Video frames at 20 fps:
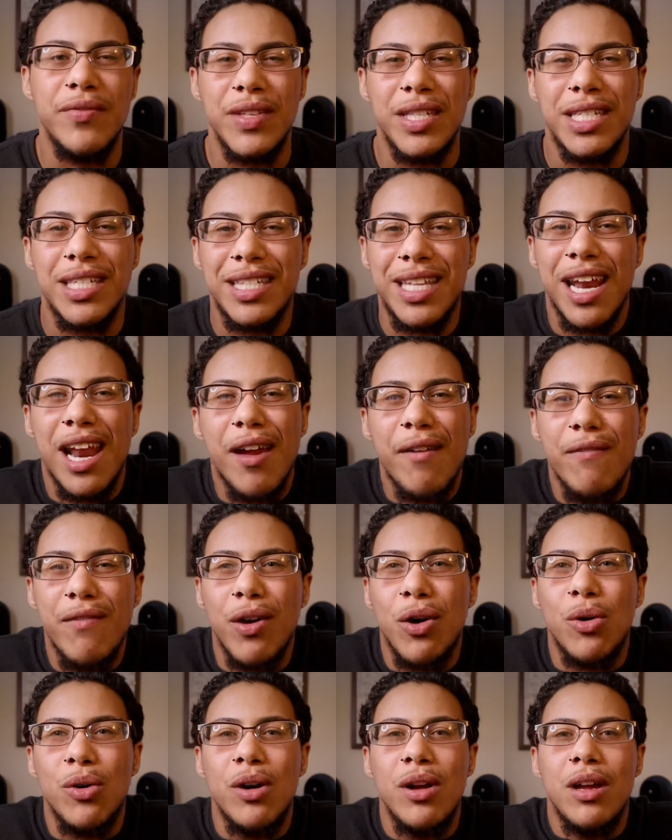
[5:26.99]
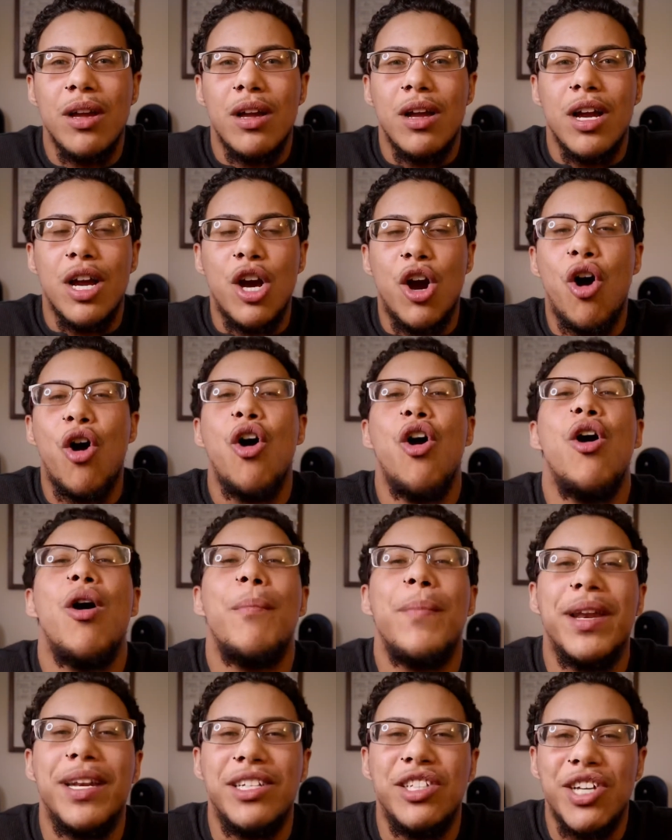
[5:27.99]
Instead, I felt
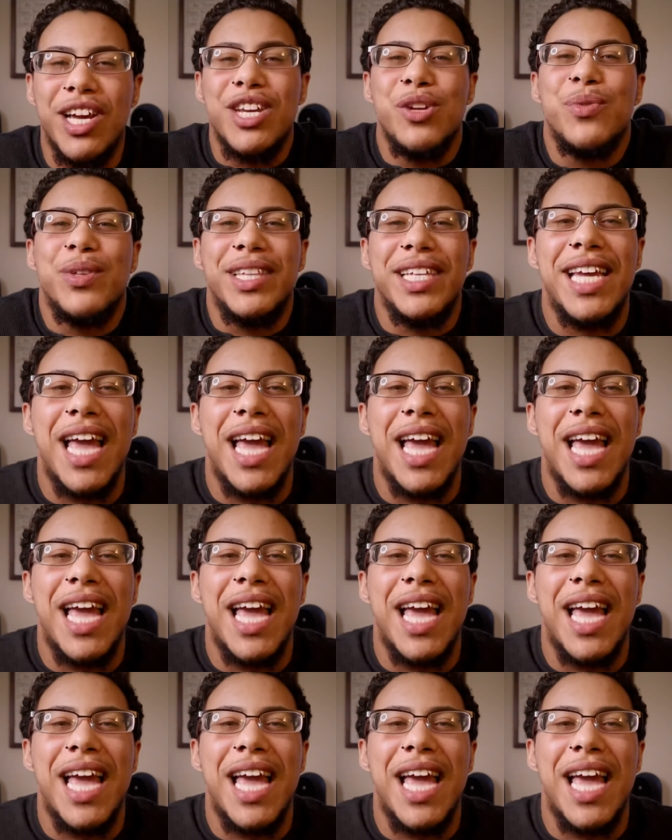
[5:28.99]
calm and genuinely